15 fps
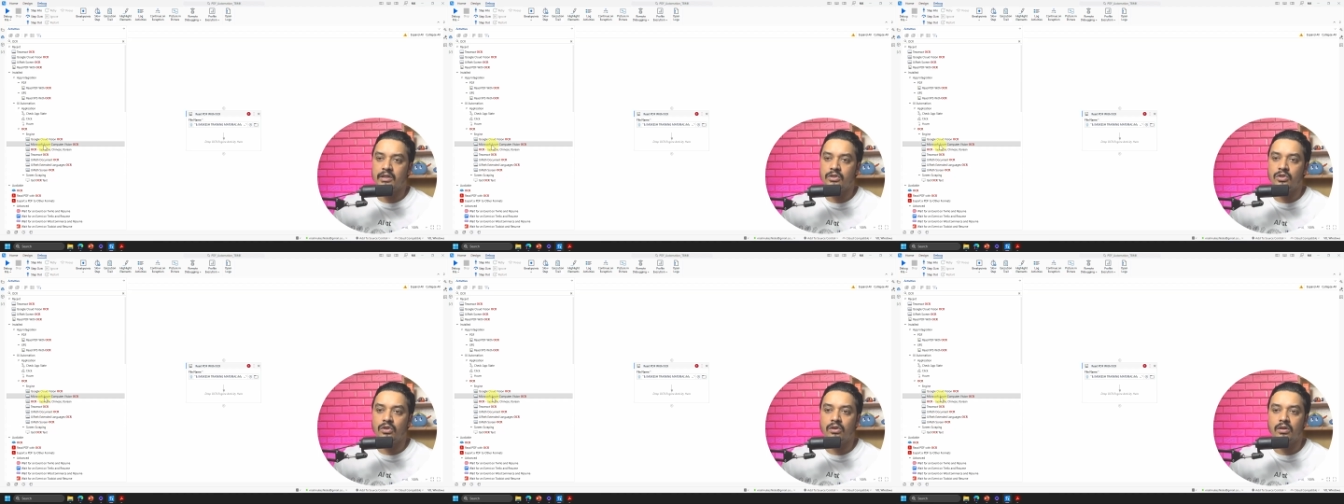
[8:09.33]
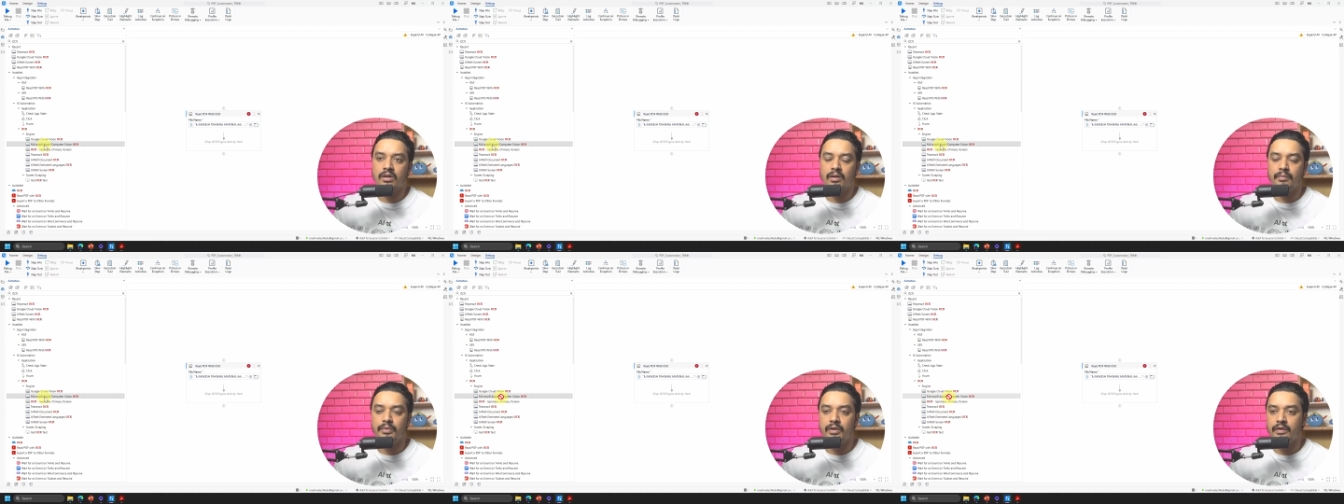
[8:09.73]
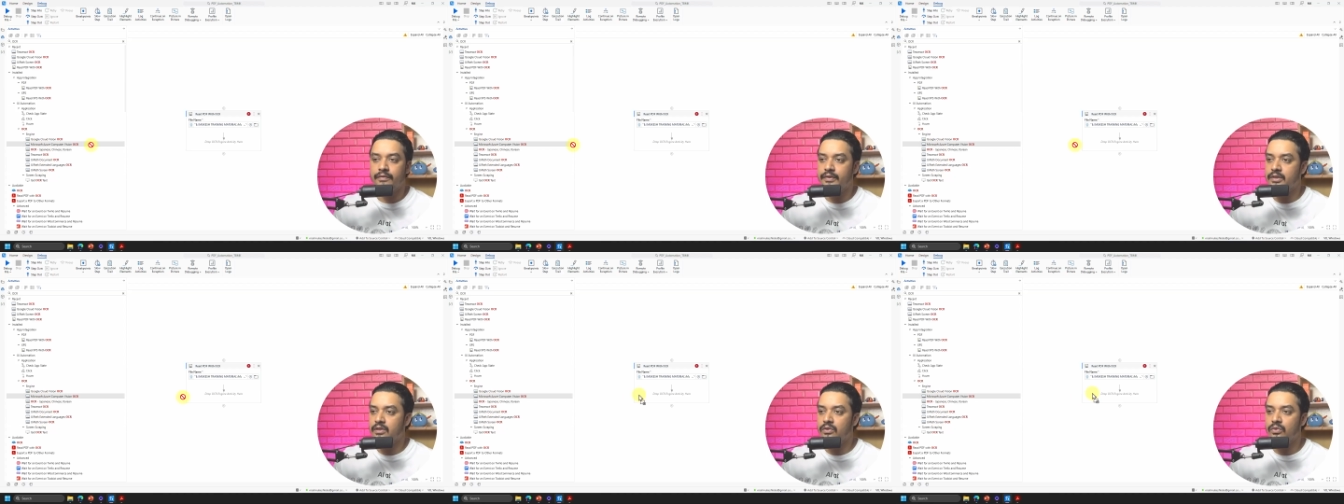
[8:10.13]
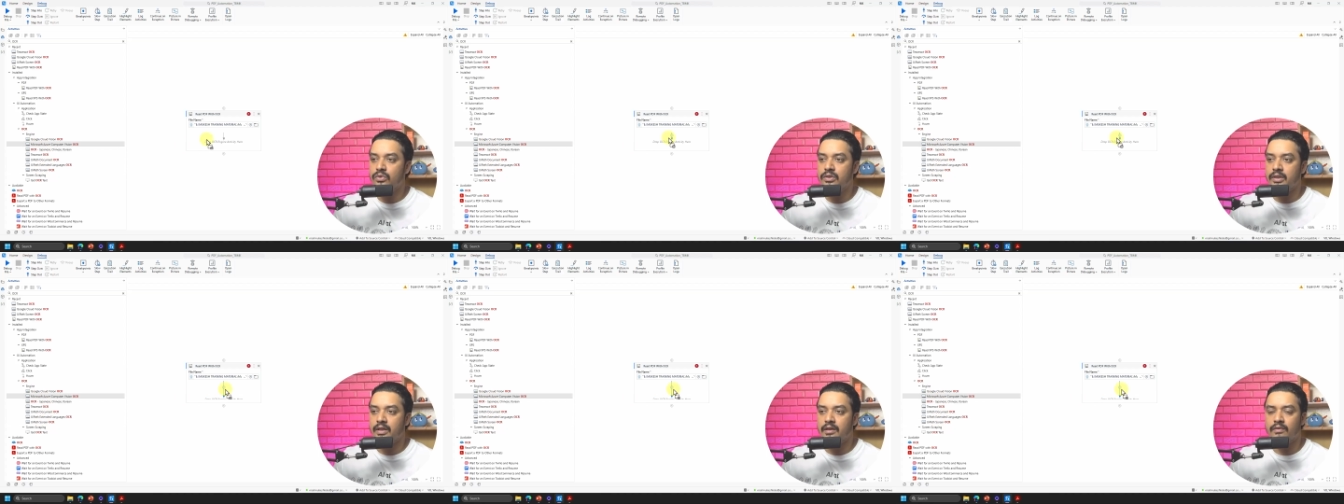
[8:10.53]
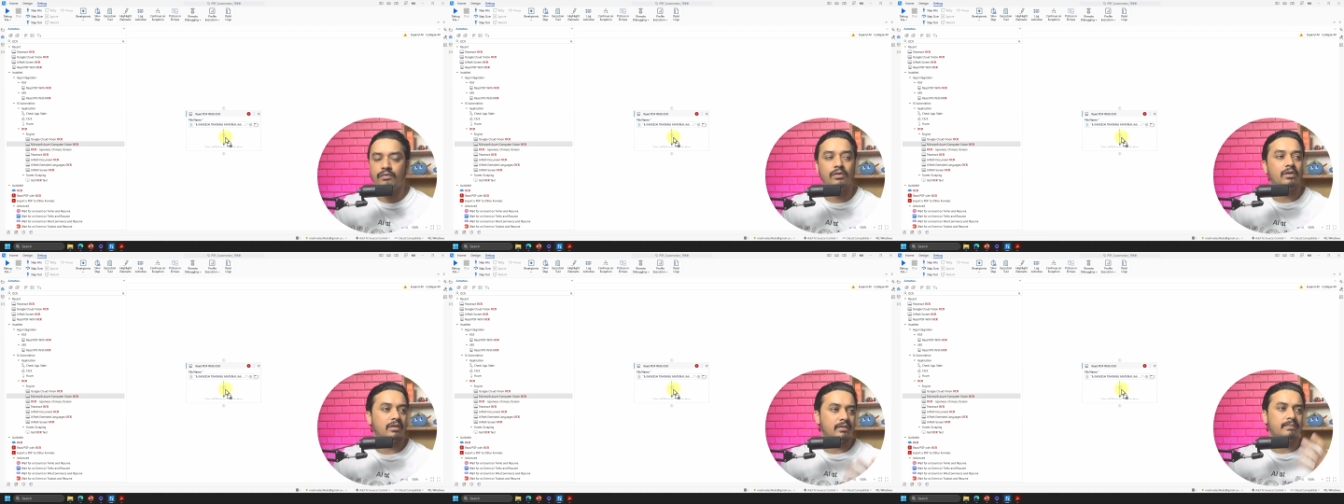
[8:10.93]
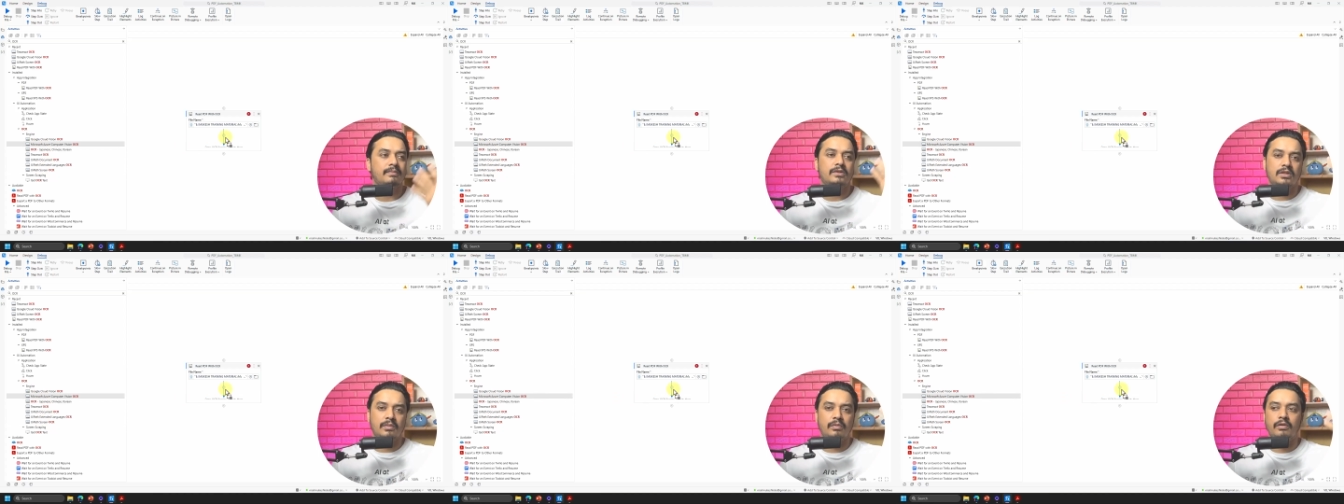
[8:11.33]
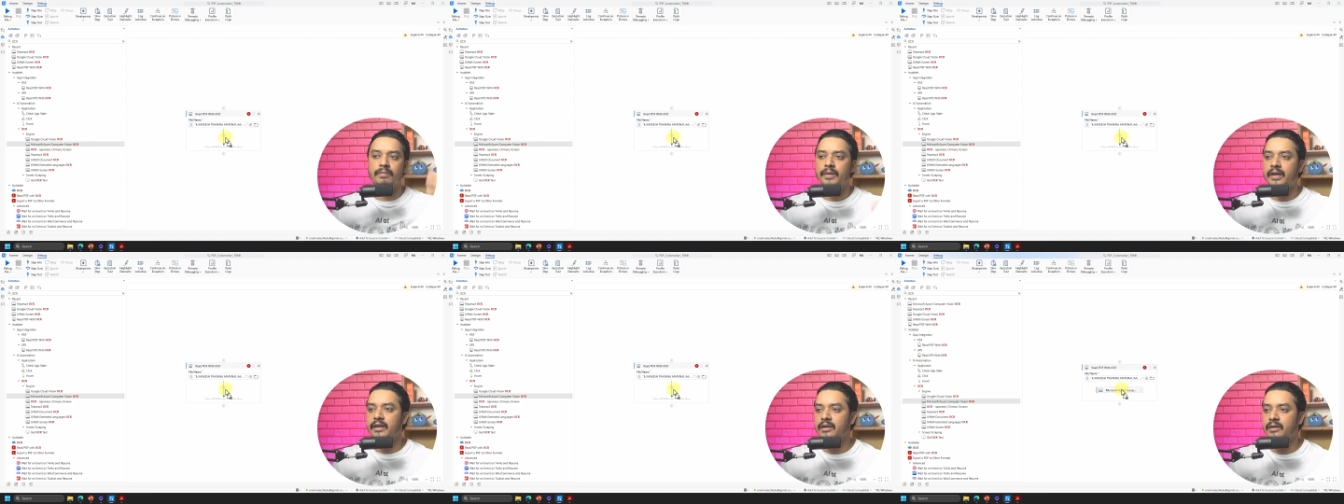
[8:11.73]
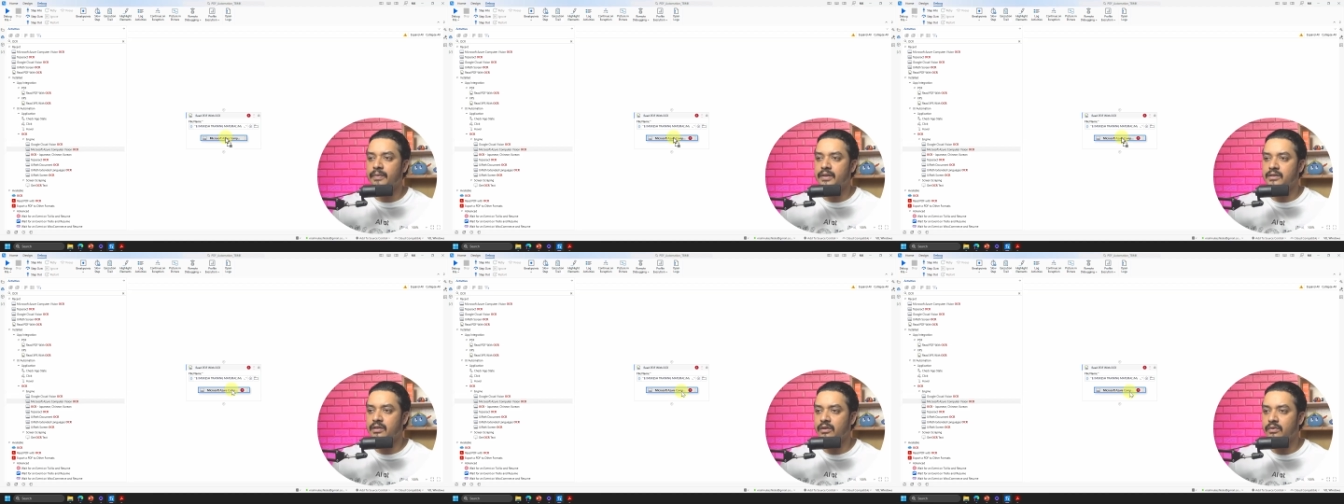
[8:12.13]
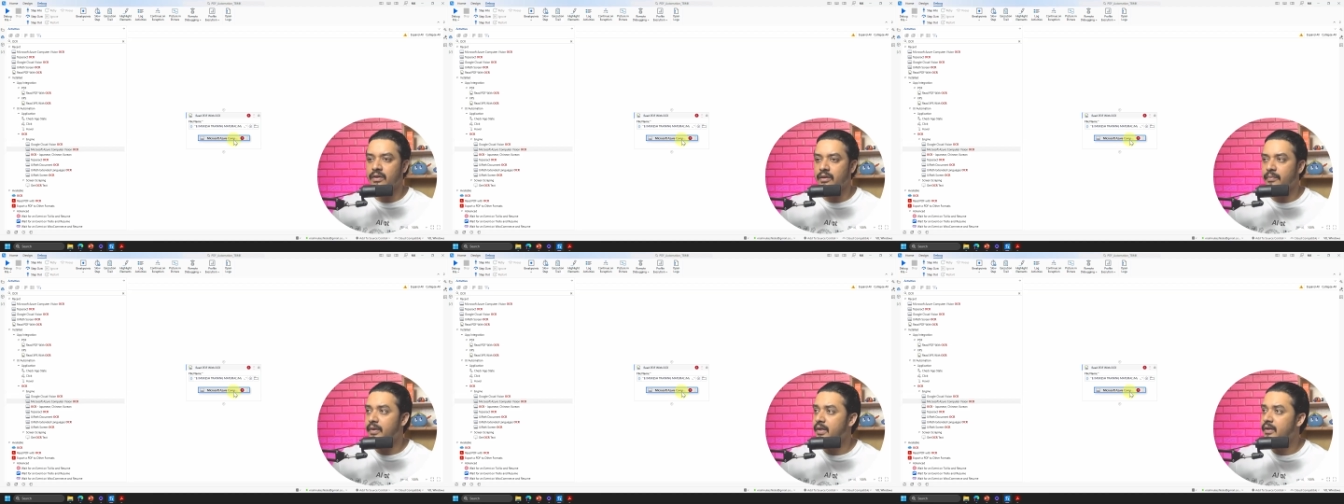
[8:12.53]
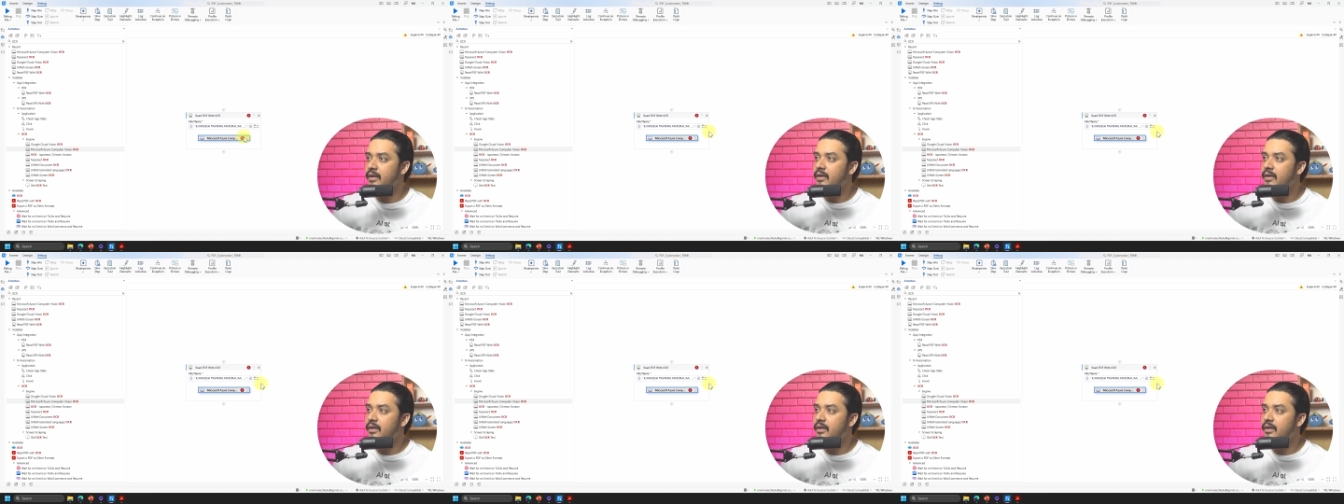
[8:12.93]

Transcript: Azure Computer Vision OCR for some of my enterprise requirement.